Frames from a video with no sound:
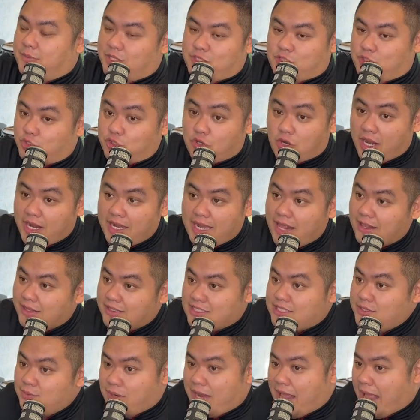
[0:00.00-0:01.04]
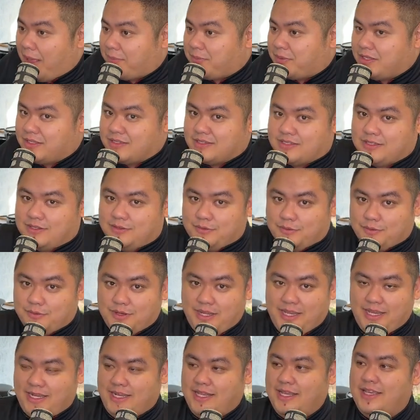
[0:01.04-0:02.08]
Let's try it out. Let's see what happens,
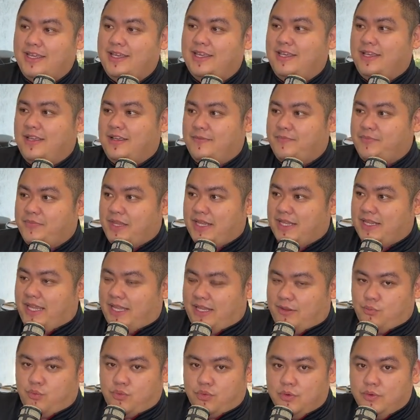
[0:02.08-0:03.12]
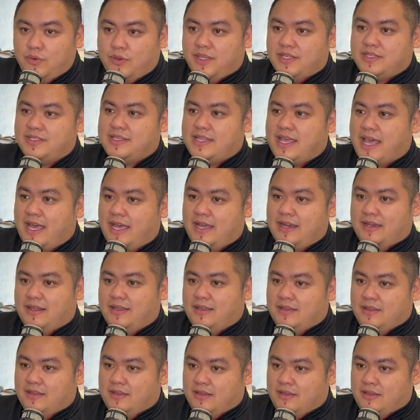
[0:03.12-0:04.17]
right? It like ruins that
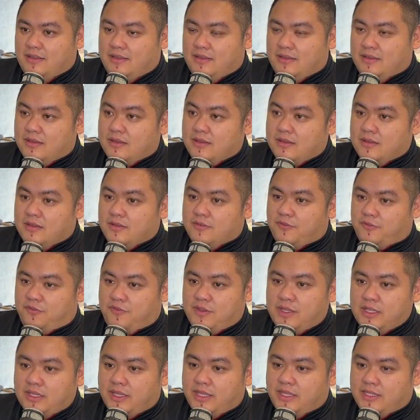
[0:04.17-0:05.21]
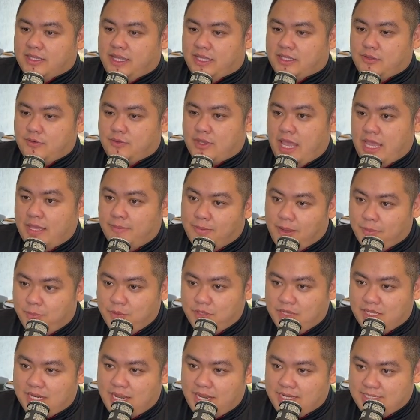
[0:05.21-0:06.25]
feeling like you came up with
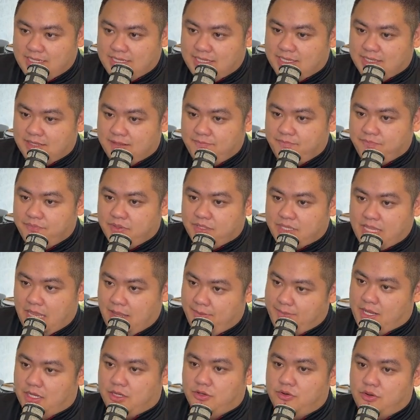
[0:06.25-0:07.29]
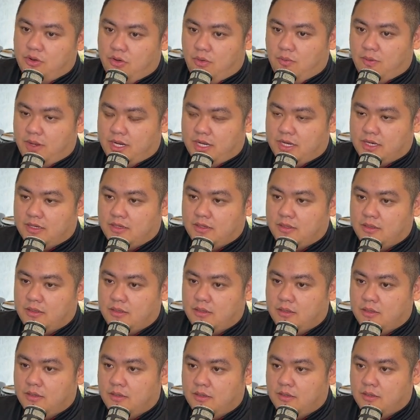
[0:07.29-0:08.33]
an idea, came out of nowhere,
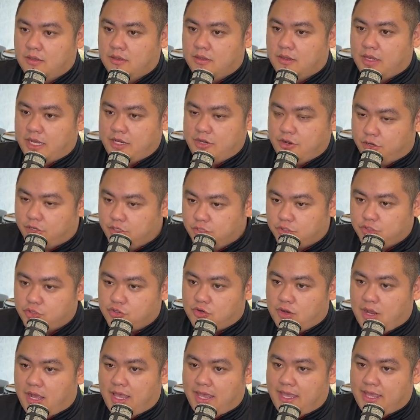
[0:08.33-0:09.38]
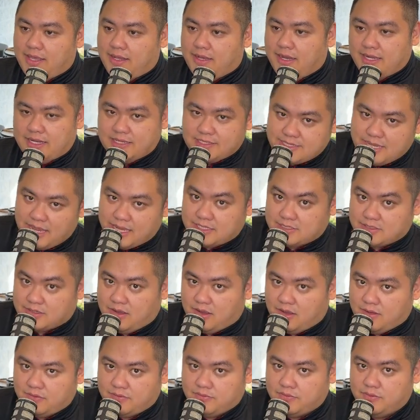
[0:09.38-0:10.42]
and you're going to try it and it takes
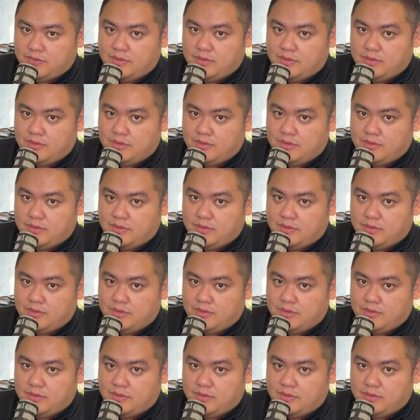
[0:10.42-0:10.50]
off.